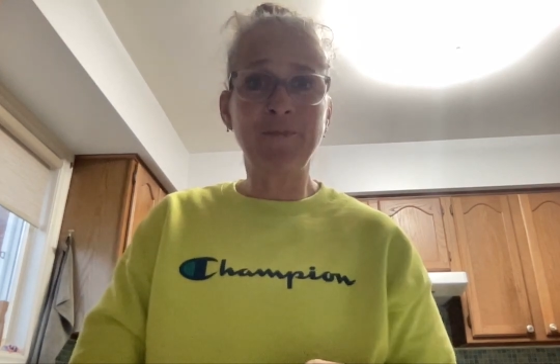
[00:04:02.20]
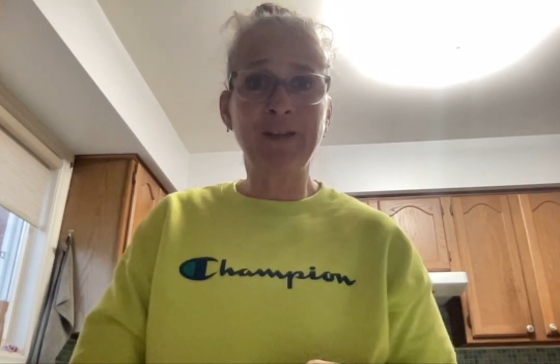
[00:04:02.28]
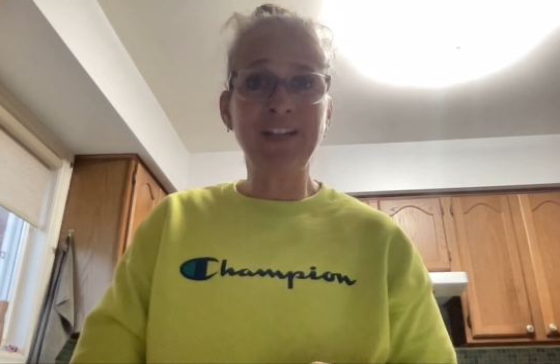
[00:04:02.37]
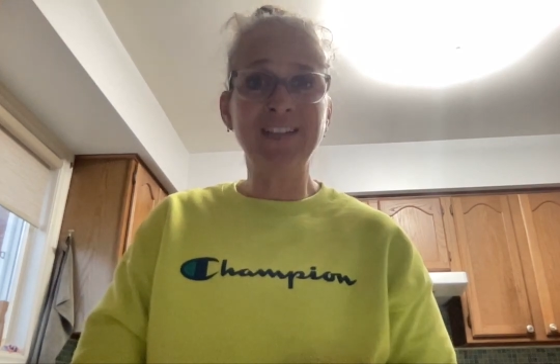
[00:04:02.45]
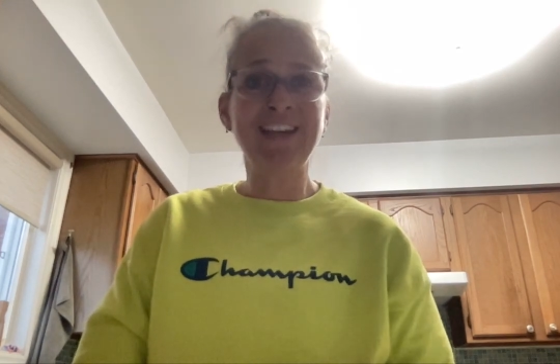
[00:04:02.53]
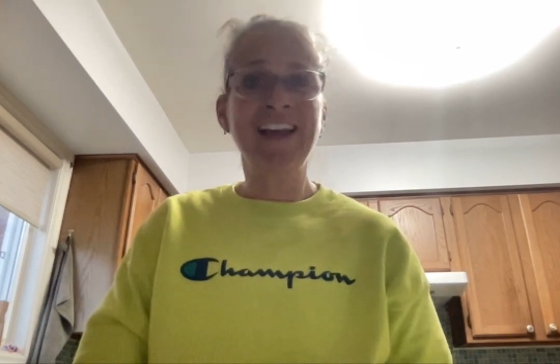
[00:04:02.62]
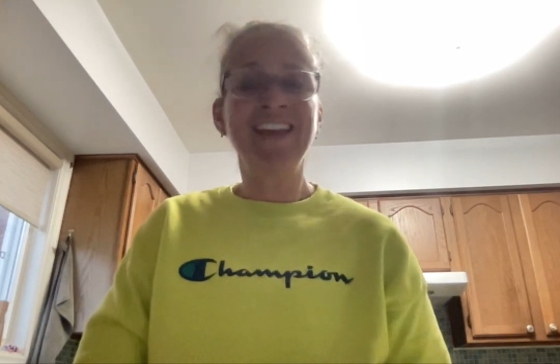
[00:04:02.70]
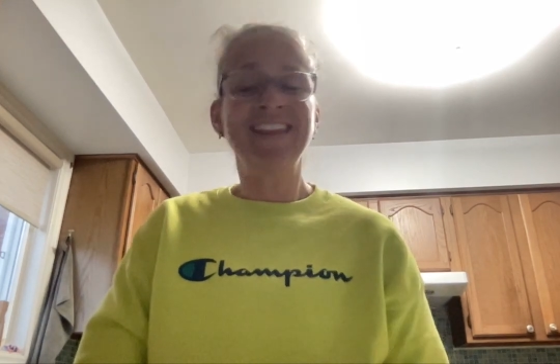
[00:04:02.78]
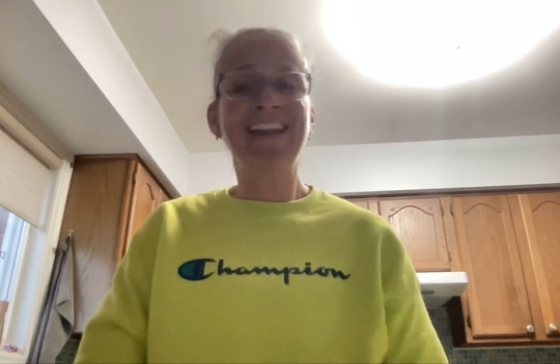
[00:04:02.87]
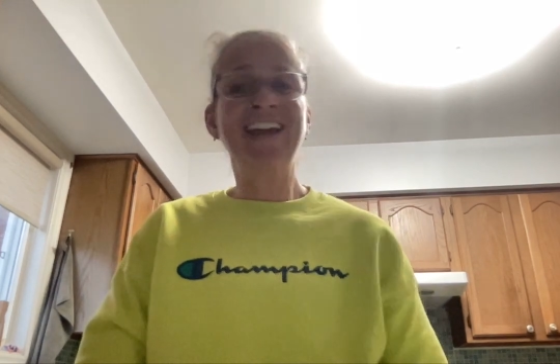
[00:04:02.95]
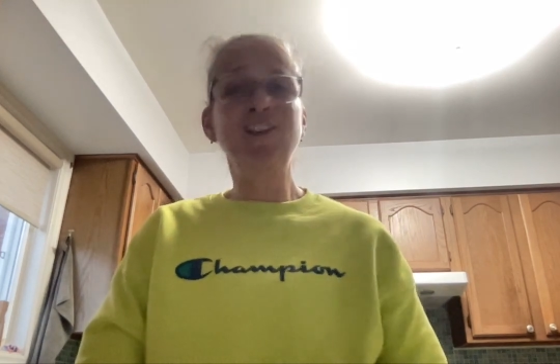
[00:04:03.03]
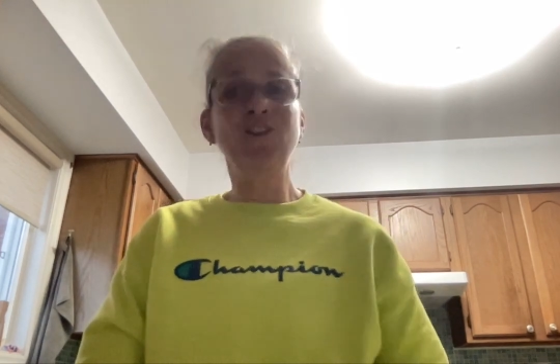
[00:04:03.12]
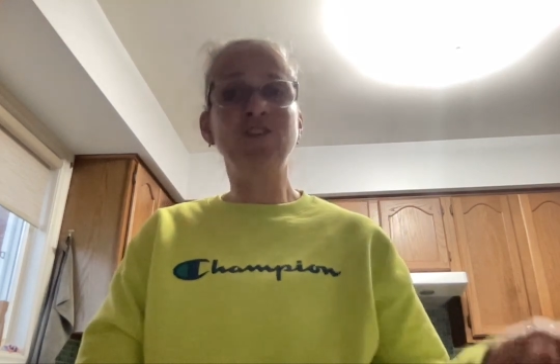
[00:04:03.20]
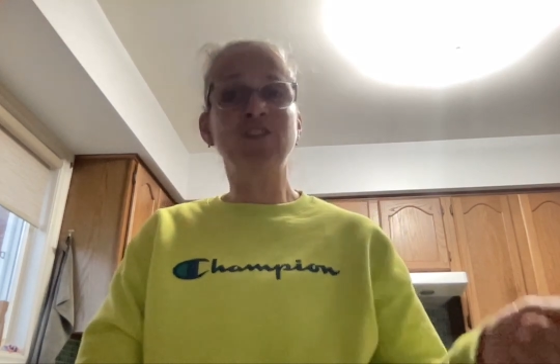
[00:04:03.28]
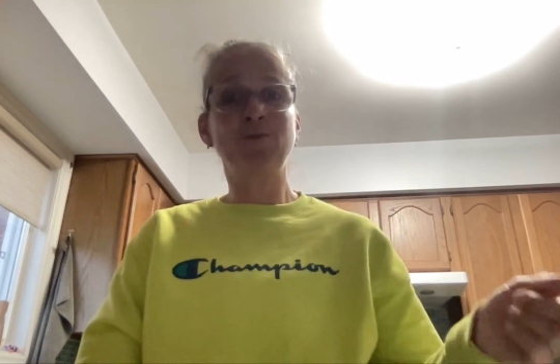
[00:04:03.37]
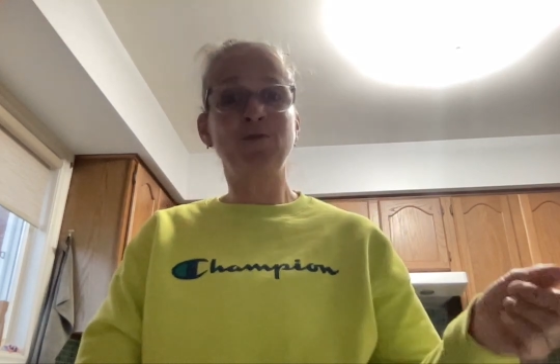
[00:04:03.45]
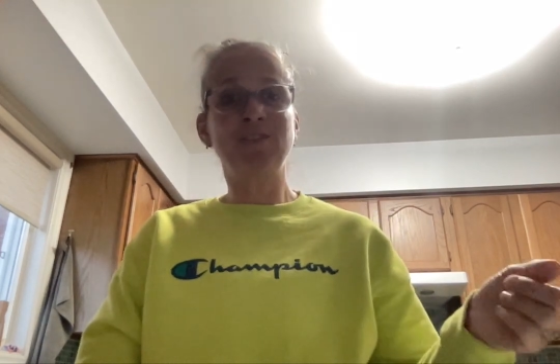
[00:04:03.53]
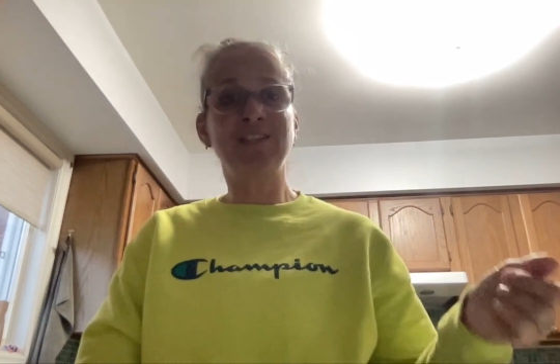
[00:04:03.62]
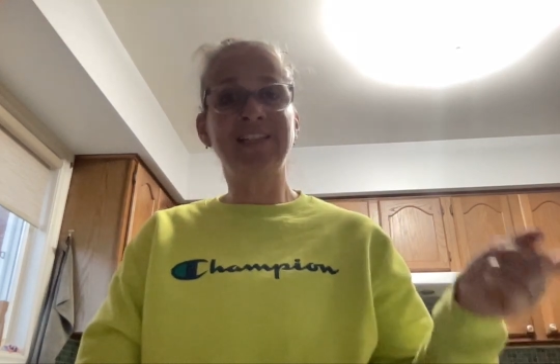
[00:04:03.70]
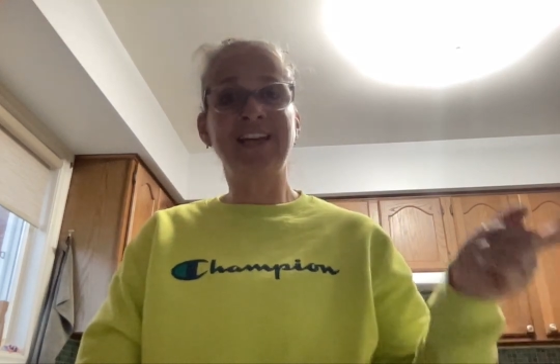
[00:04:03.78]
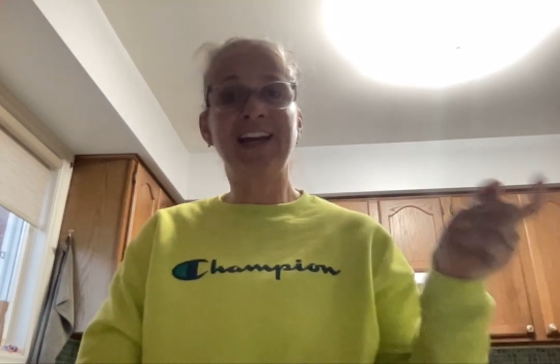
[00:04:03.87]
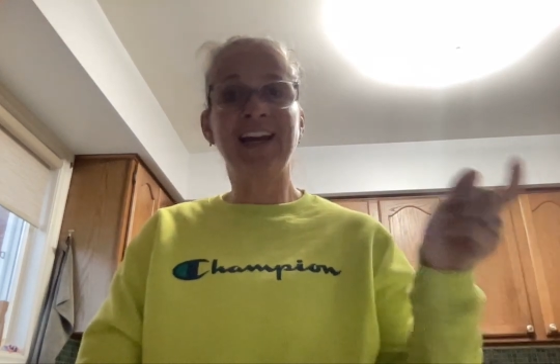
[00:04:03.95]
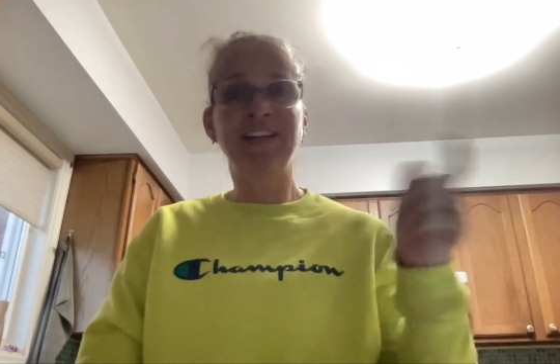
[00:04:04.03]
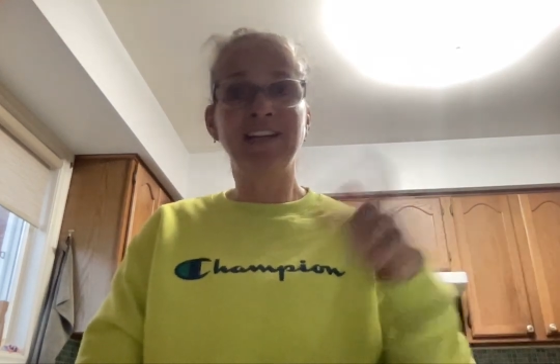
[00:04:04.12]
minutes. Then you're supposed to
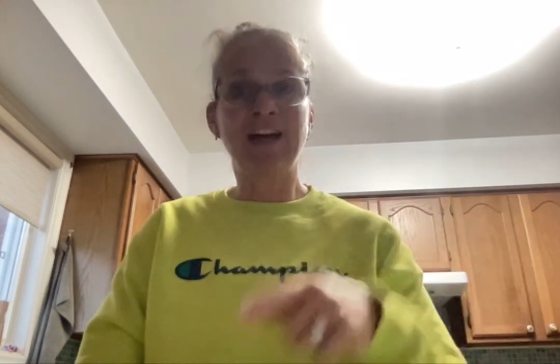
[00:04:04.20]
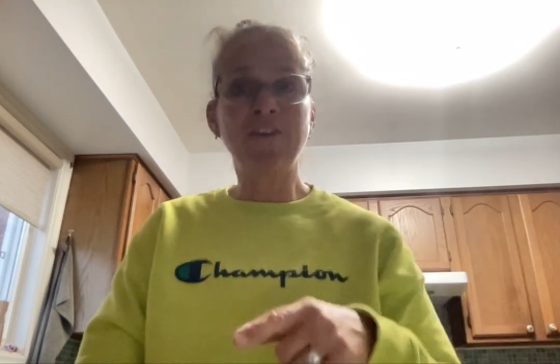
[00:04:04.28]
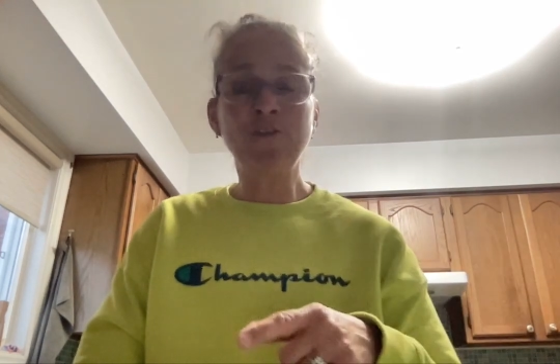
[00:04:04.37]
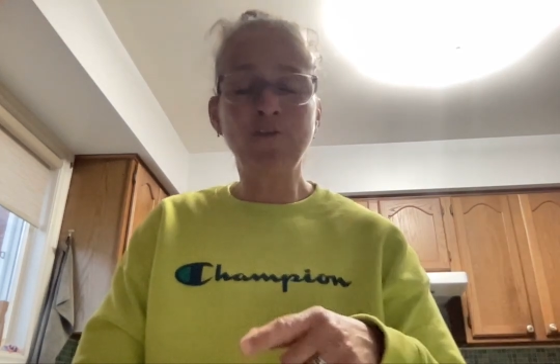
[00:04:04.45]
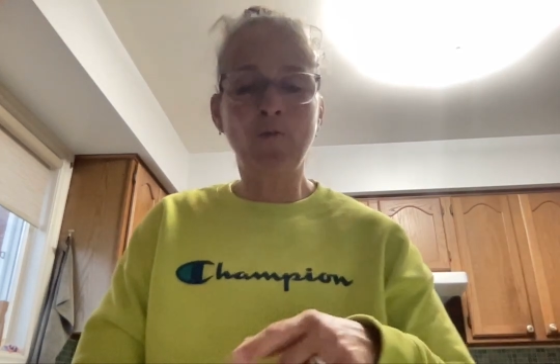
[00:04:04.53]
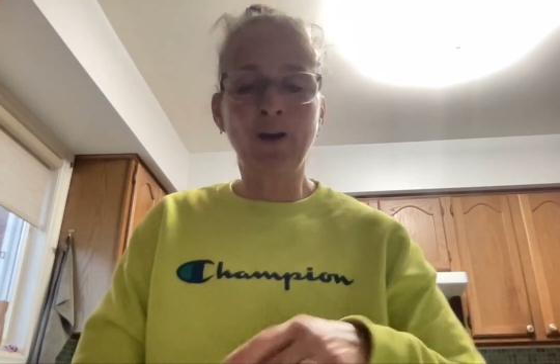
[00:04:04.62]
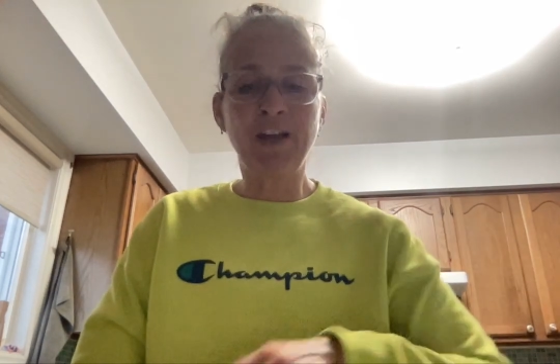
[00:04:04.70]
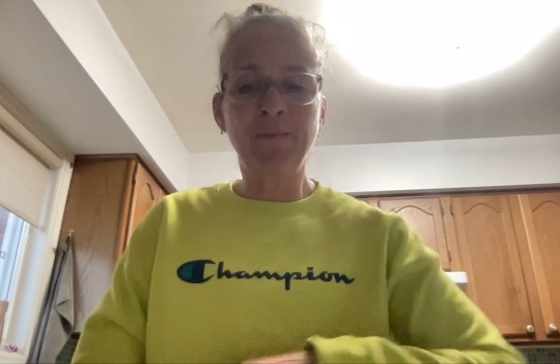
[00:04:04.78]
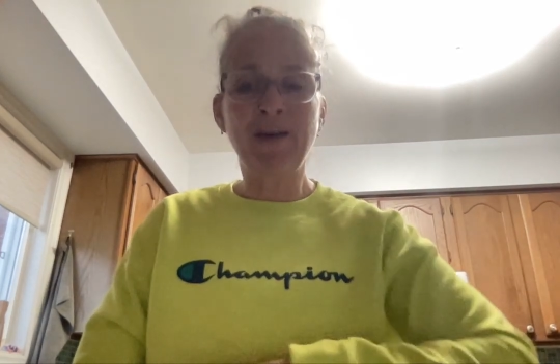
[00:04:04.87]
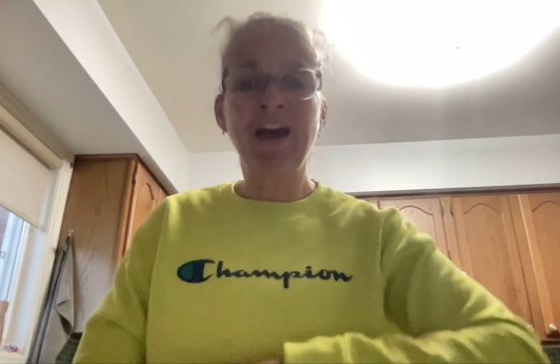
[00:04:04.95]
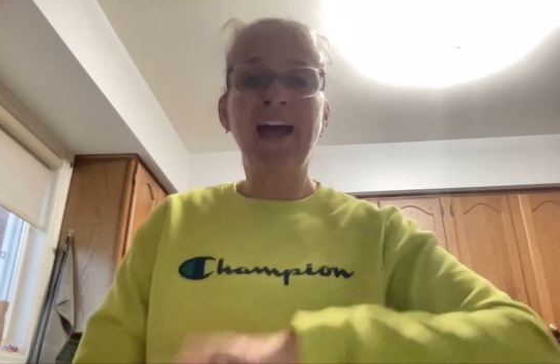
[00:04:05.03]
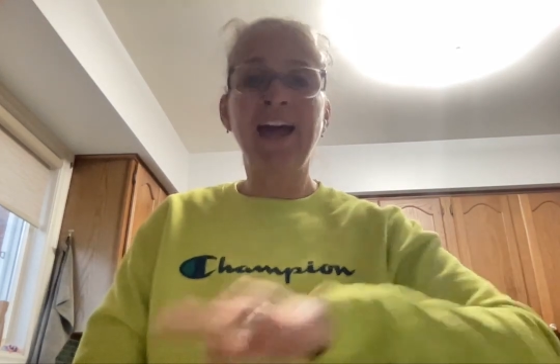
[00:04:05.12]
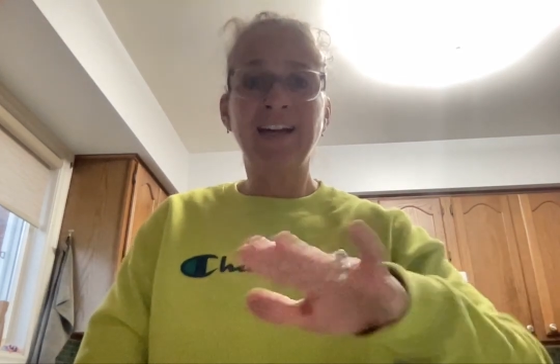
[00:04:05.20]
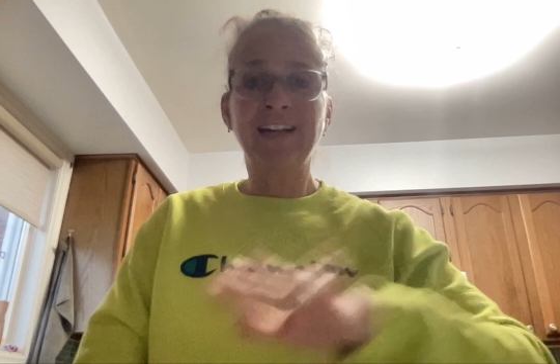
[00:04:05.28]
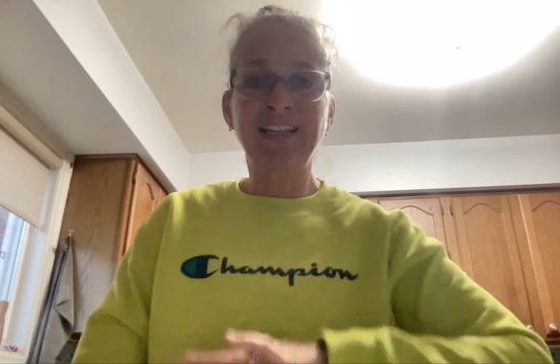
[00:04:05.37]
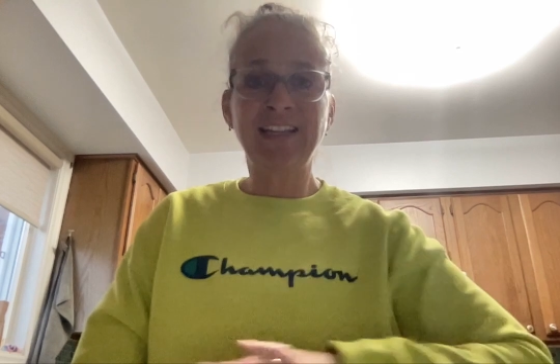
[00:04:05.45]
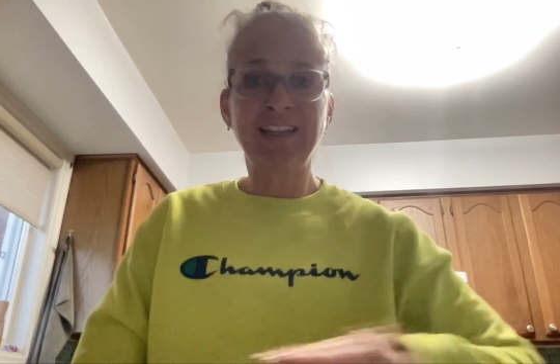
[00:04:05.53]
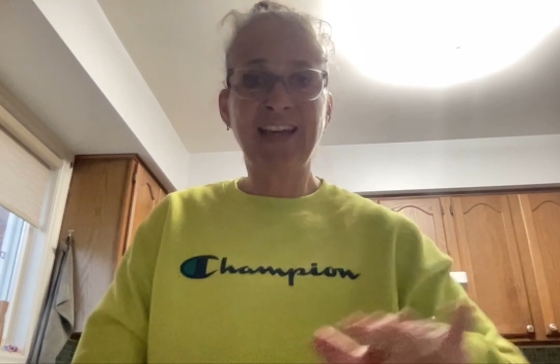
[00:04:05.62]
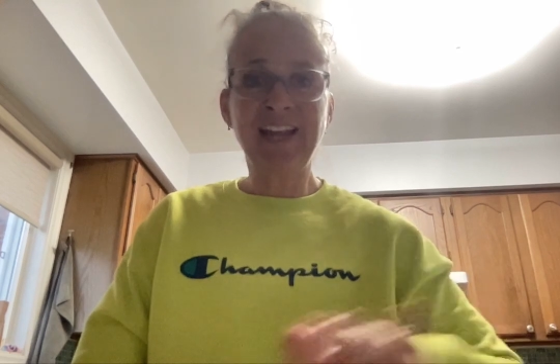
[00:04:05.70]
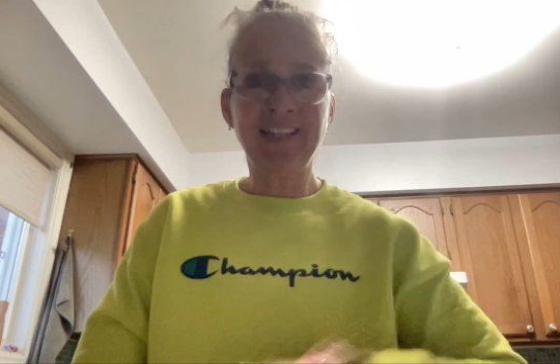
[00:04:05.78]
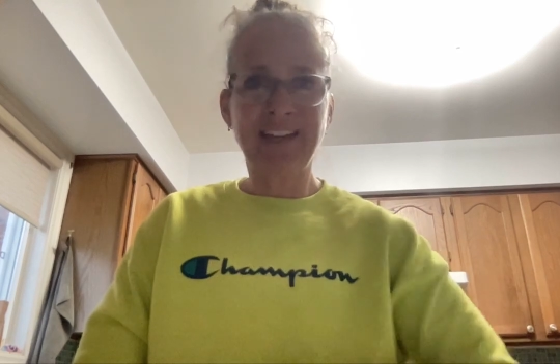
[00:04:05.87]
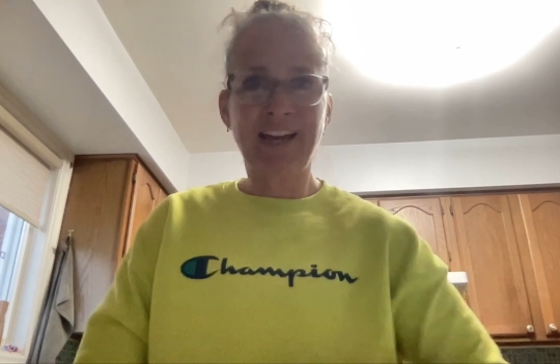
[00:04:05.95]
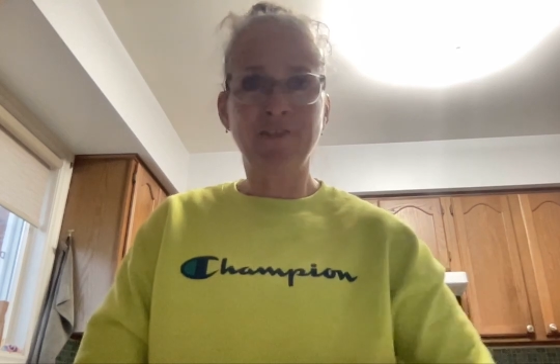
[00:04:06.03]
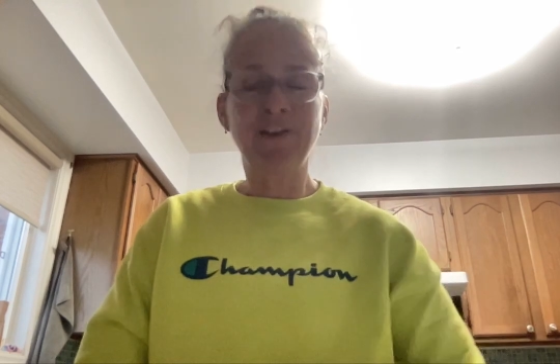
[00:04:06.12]
take another wipe and clean that
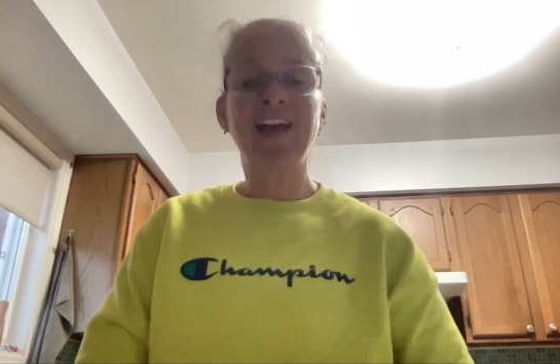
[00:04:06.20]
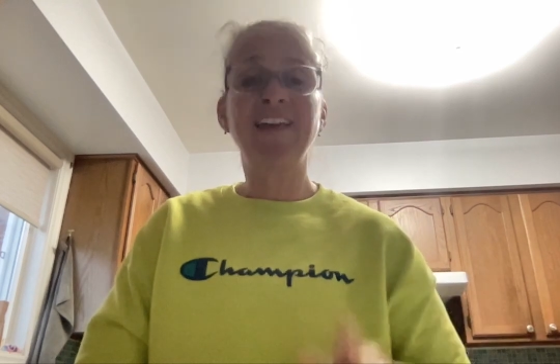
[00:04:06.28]
down.